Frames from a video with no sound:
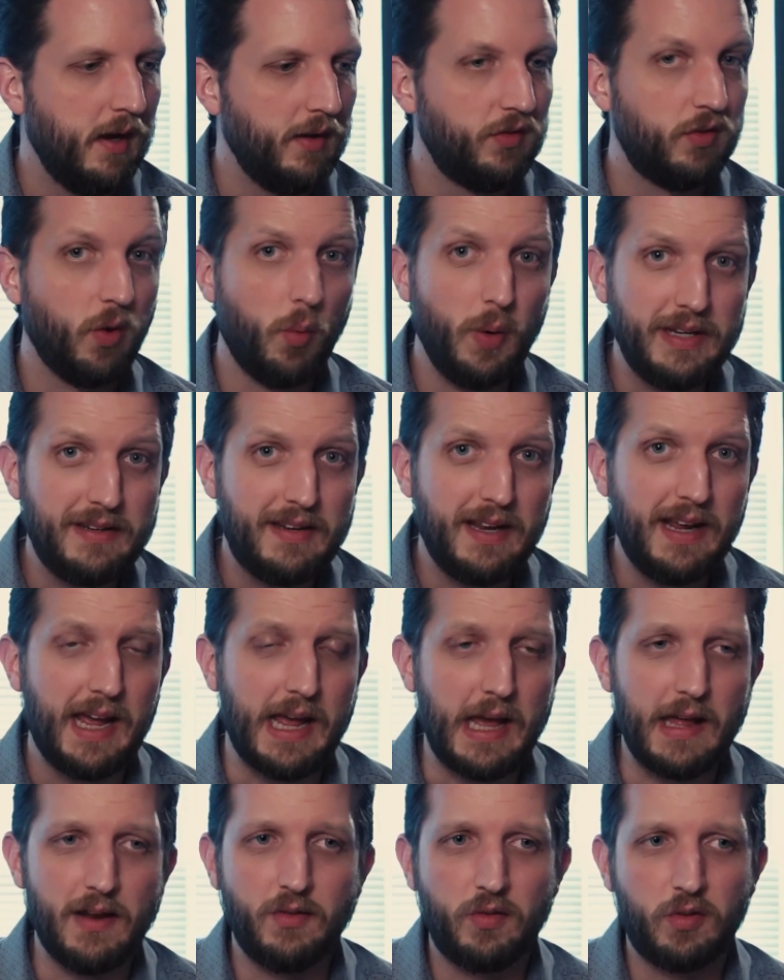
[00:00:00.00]
So we
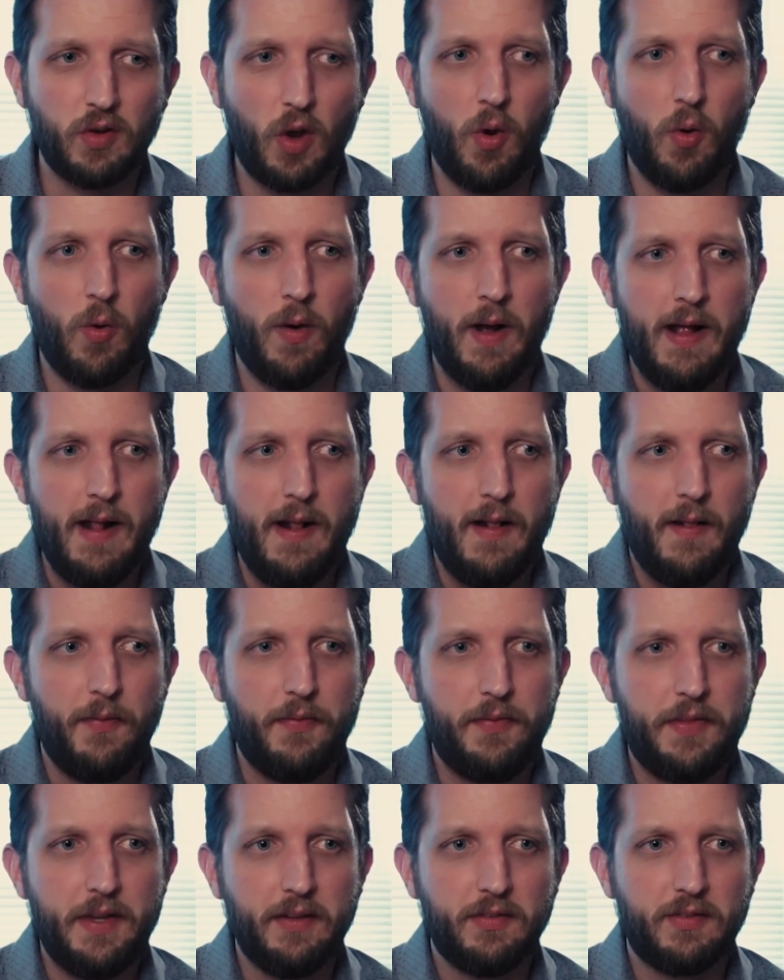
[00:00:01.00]
did. So
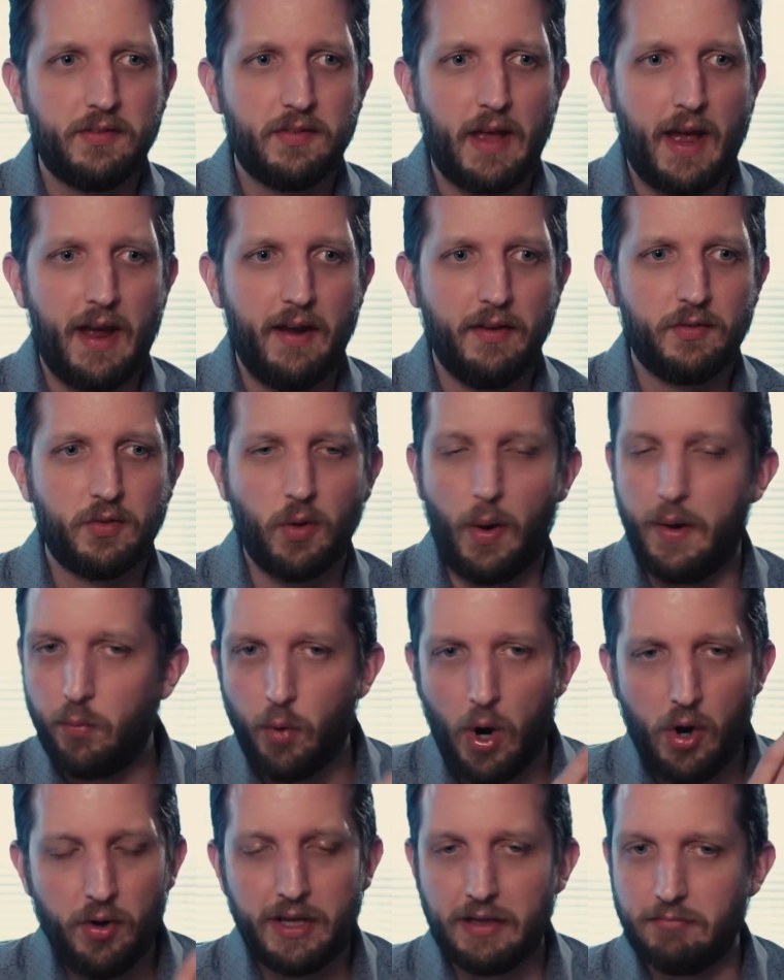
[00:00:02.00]
I
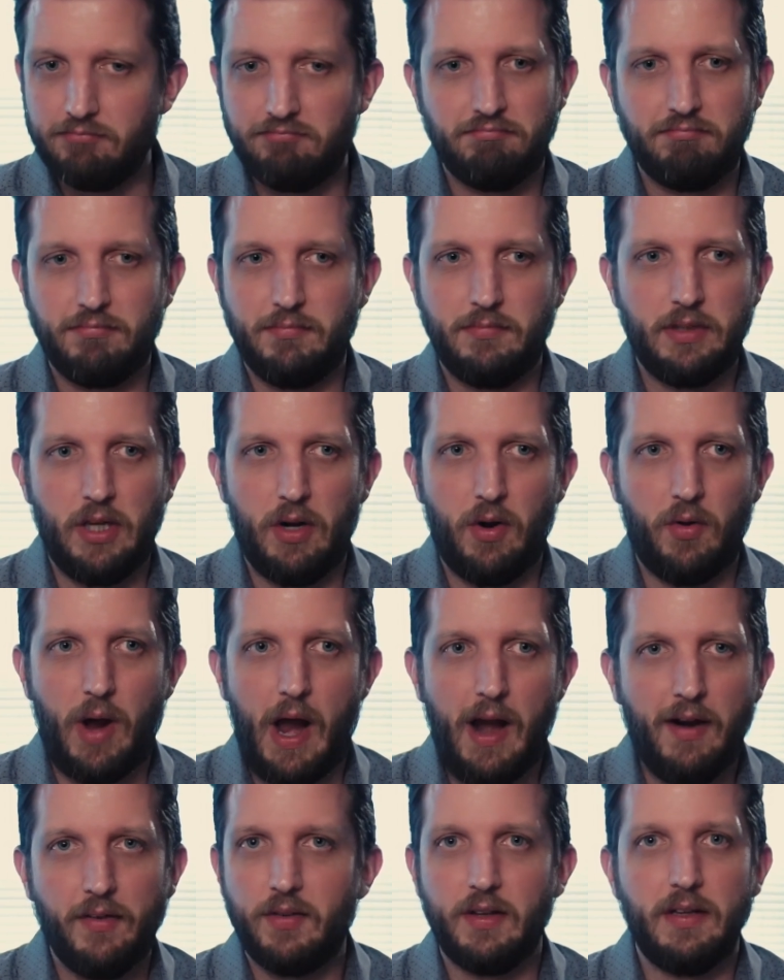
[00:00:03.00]
wrote it, you know,
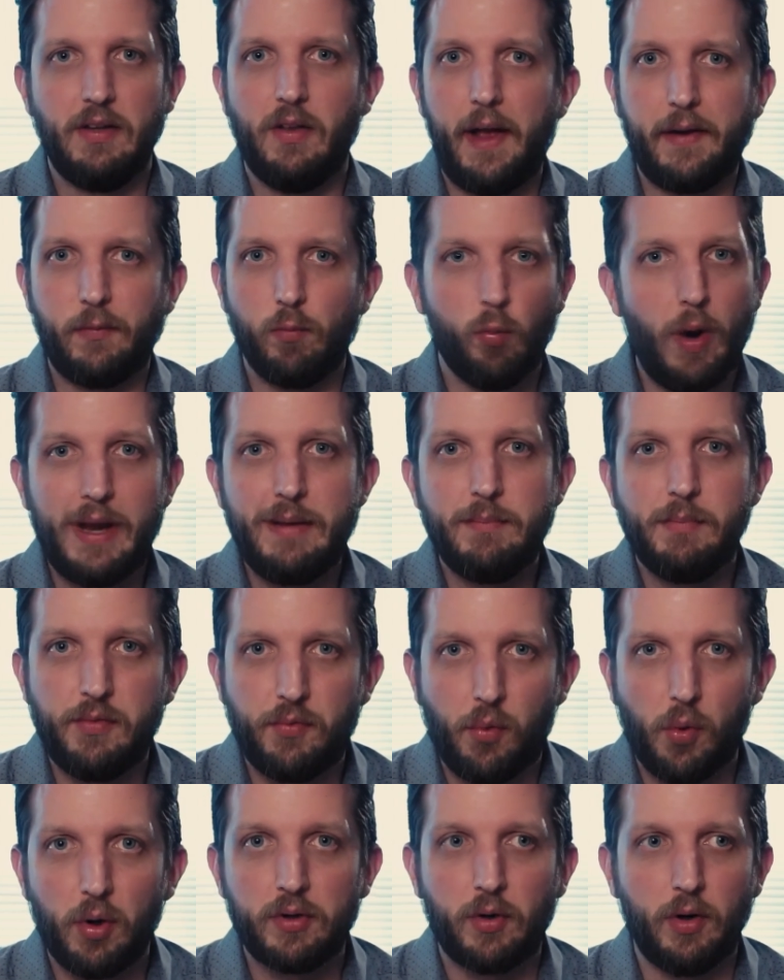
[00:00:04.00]
honestly, like right
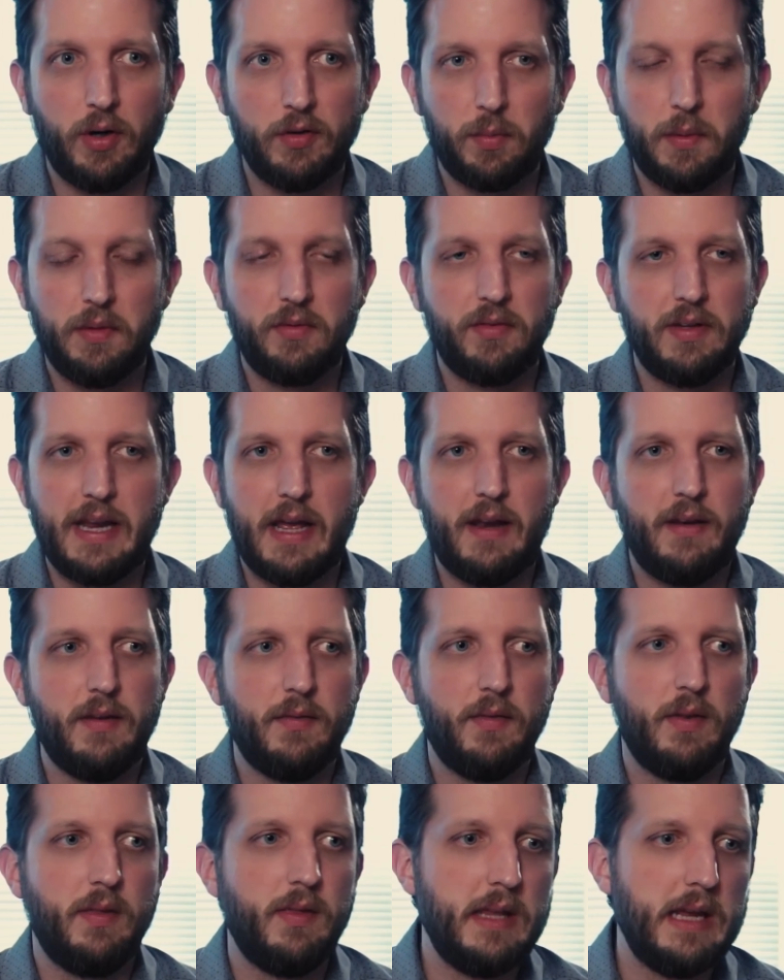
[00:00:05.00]
before Christmas, the end
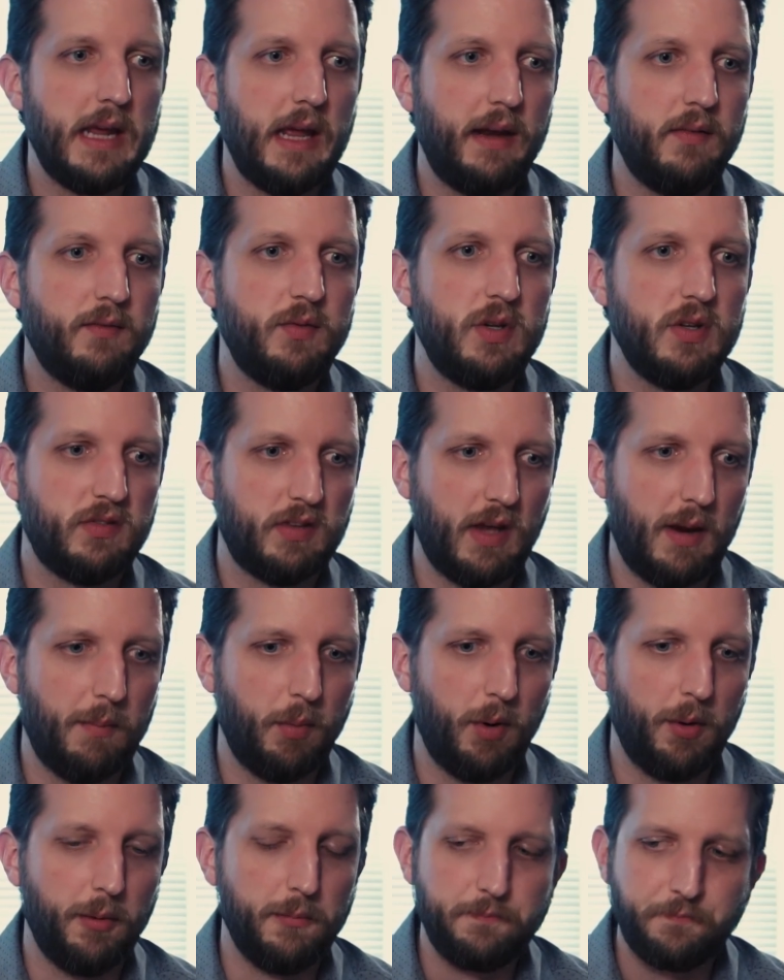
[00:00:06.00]
of
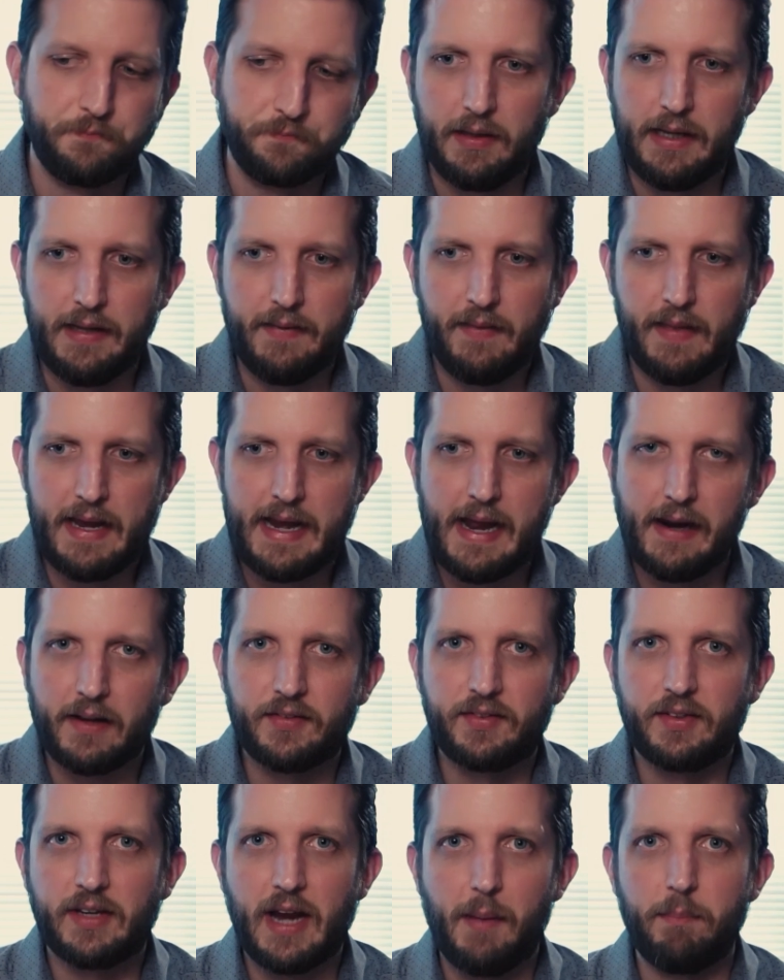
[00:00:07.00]
December. In the
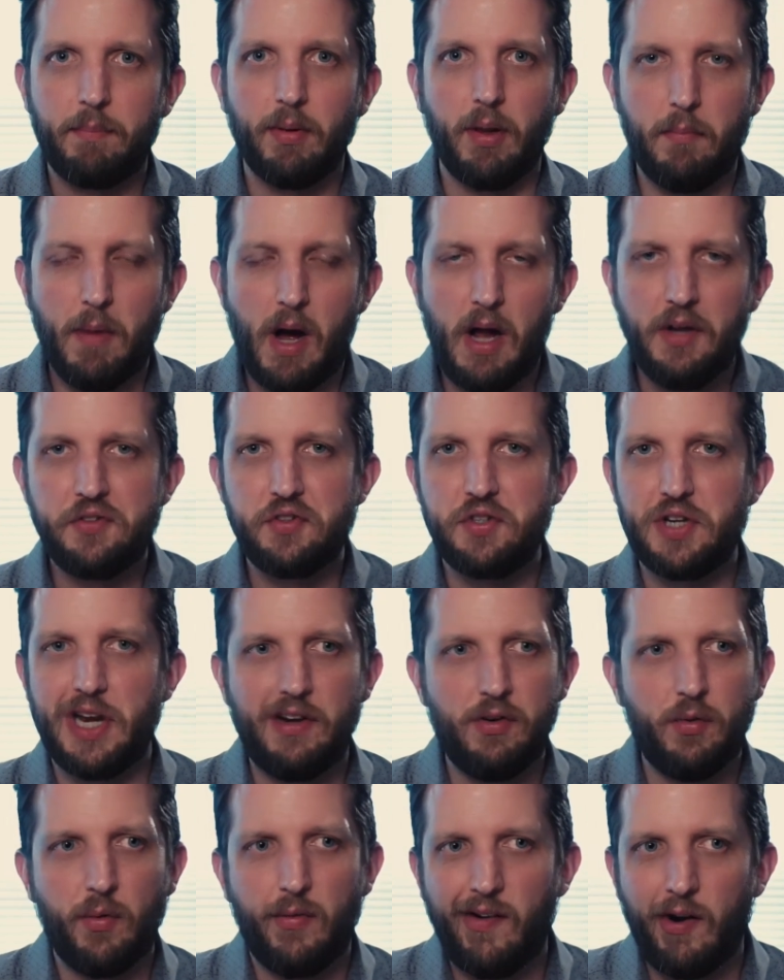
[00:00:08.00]
next couple of months,
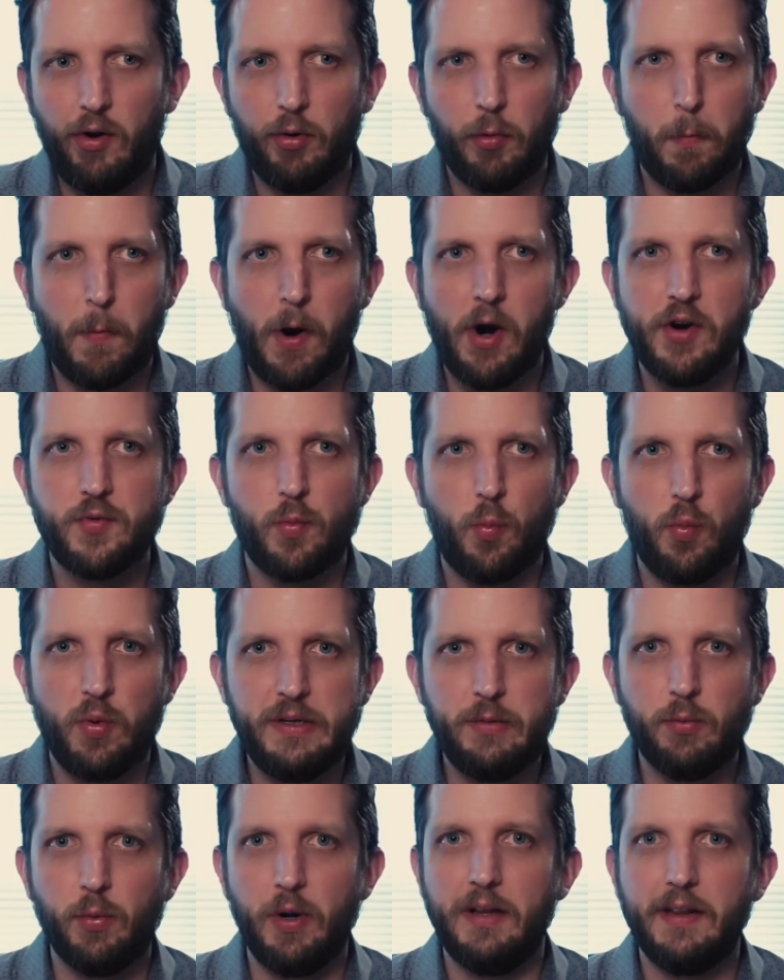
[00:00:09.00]
January, February, March,
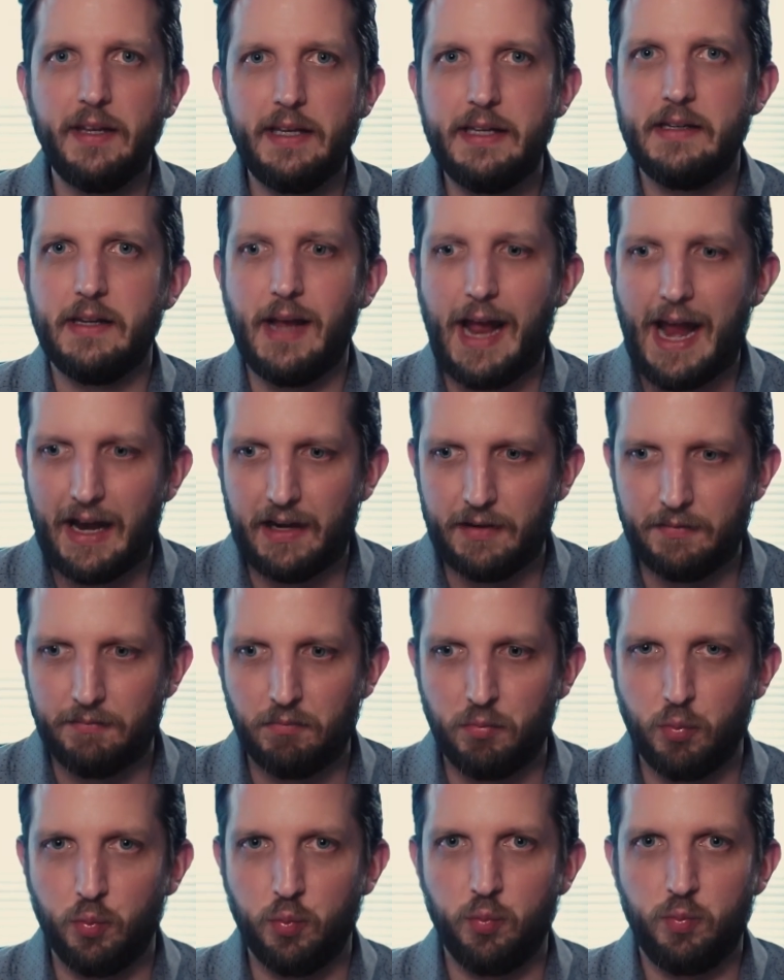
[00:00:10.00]
we really
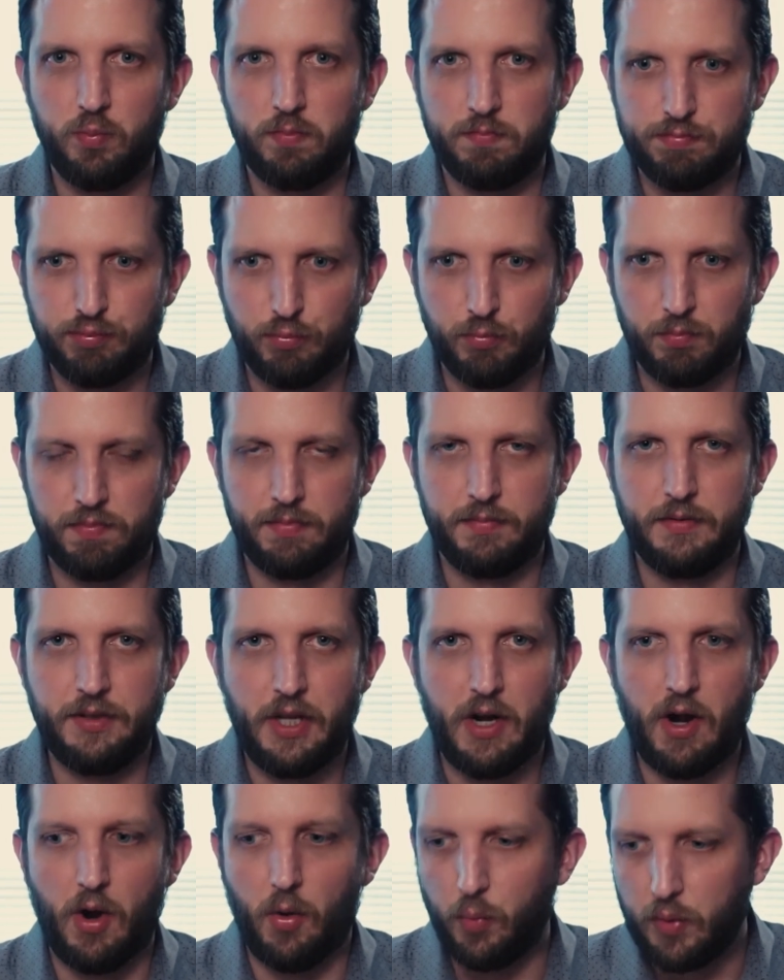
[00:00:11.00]
had,
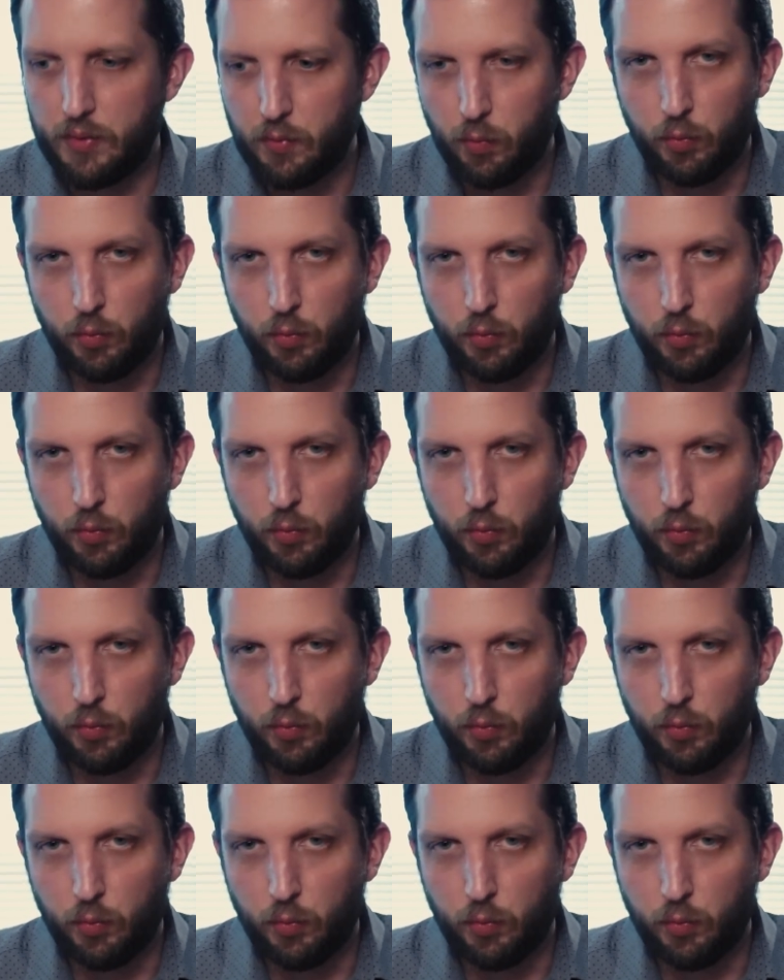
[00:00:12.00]
you know, we